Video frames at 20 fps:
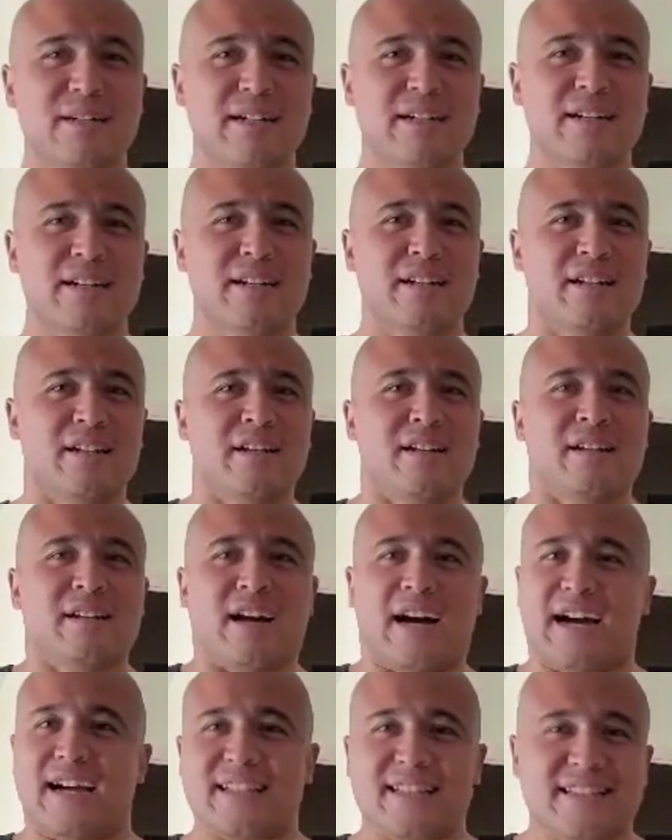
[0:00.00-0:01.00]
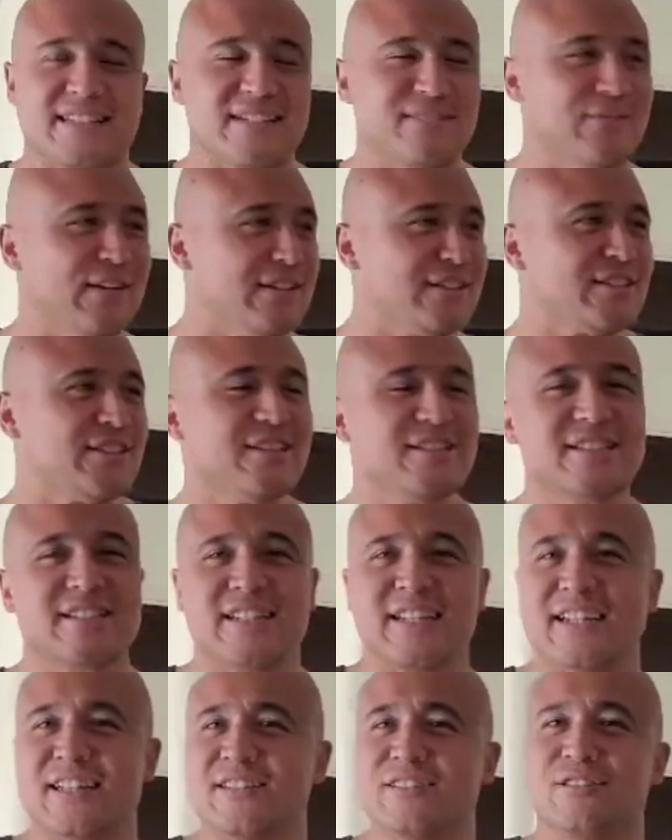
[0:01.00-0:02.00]
my island adventures
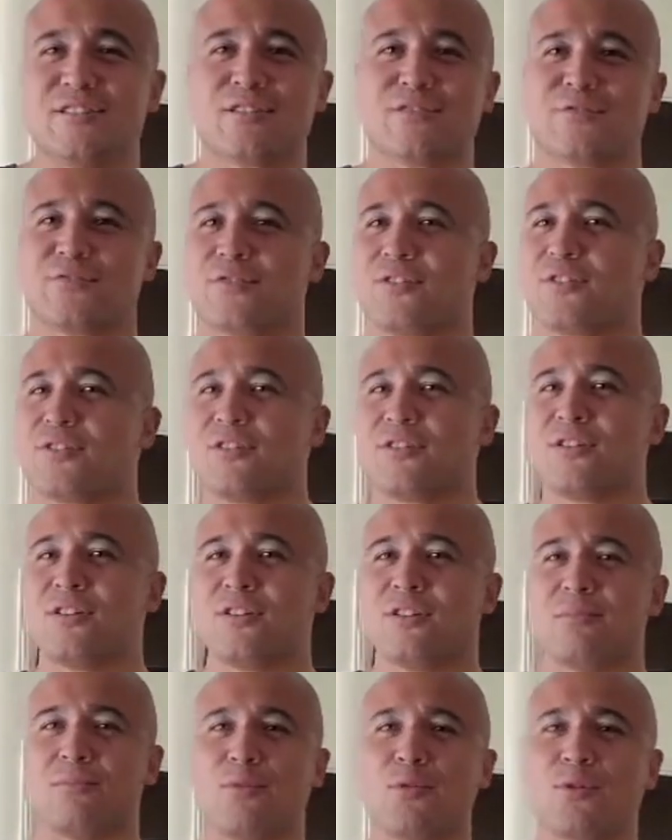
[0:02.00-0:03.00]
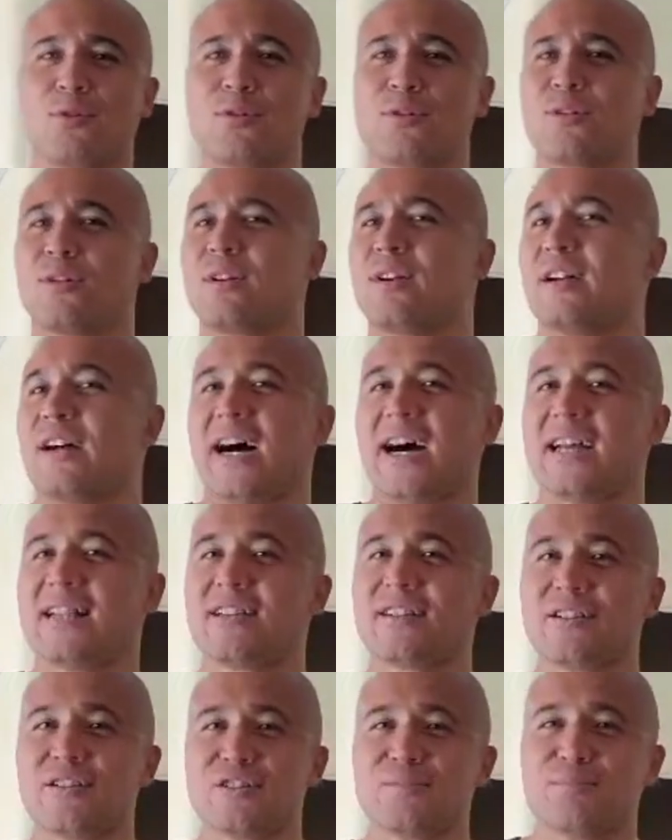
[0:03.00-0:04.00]
and look for more
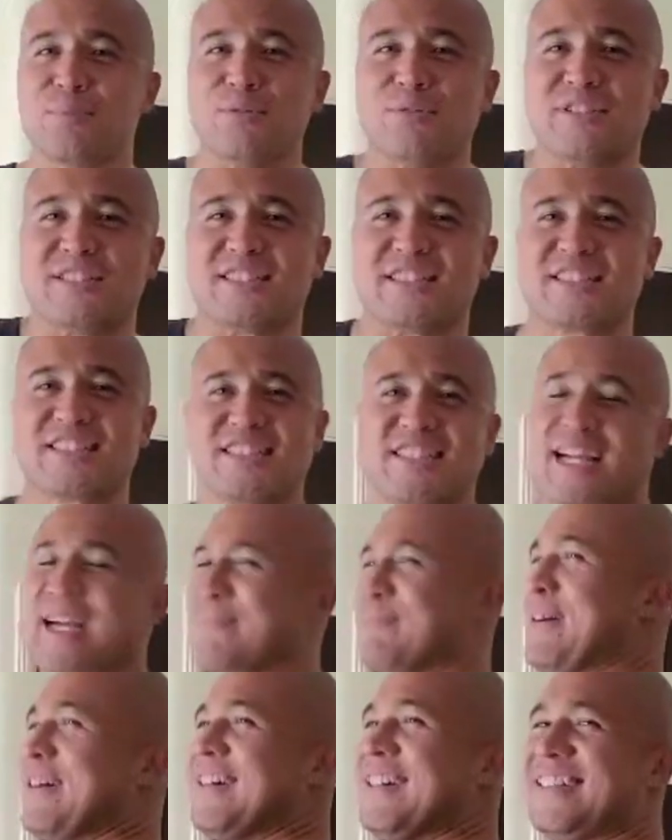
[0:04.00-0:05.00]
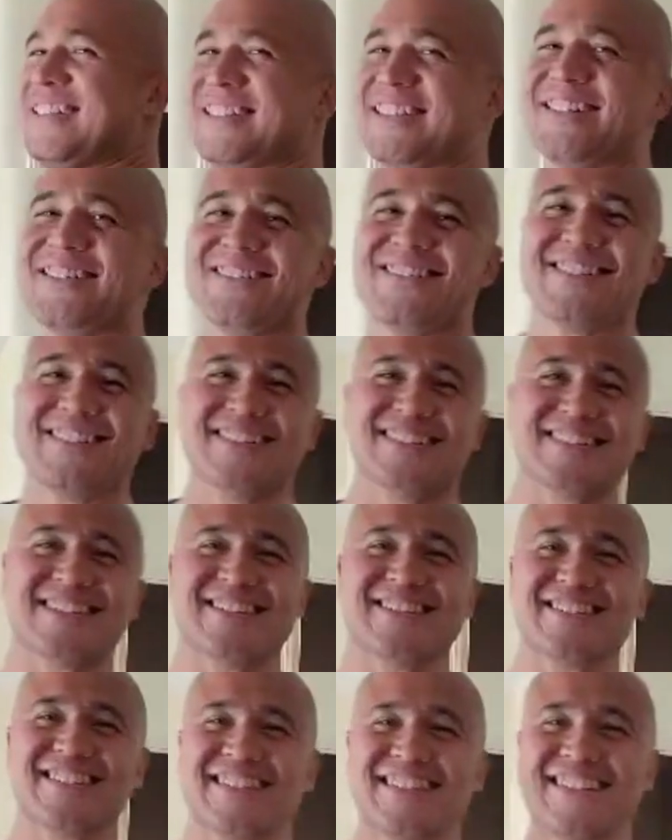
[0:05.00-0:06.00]
island girls' boobies to slap. So
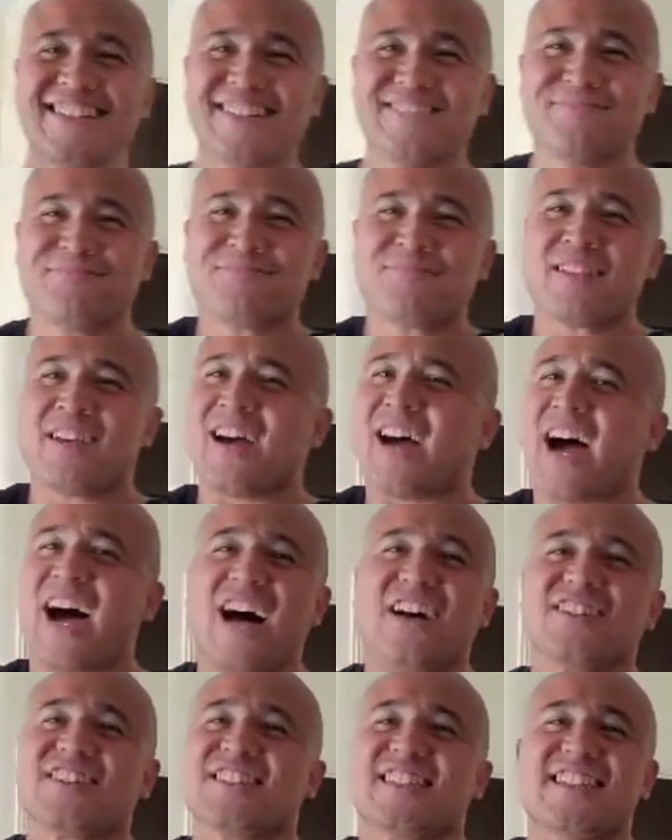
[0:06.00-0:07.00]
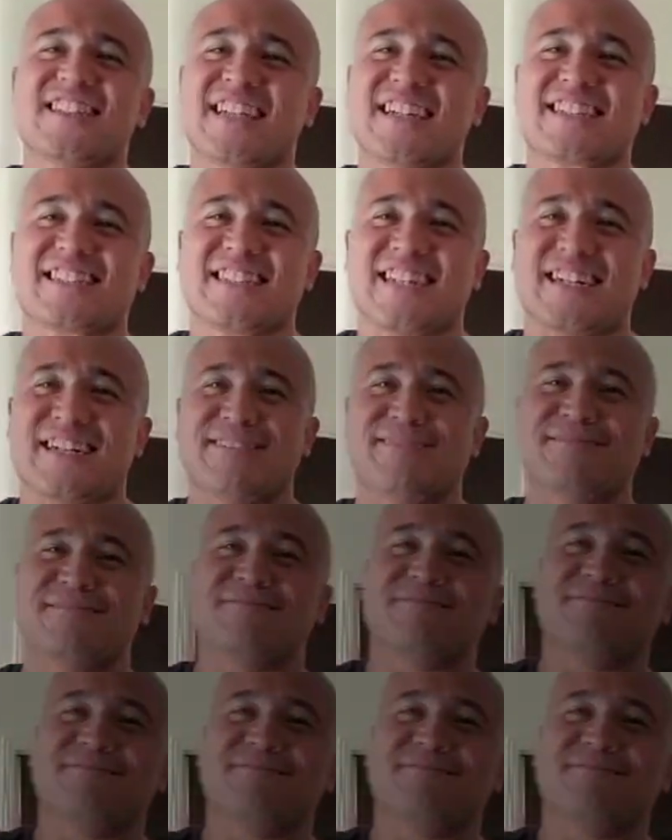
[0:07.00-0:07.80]
until then, I'll see you next time.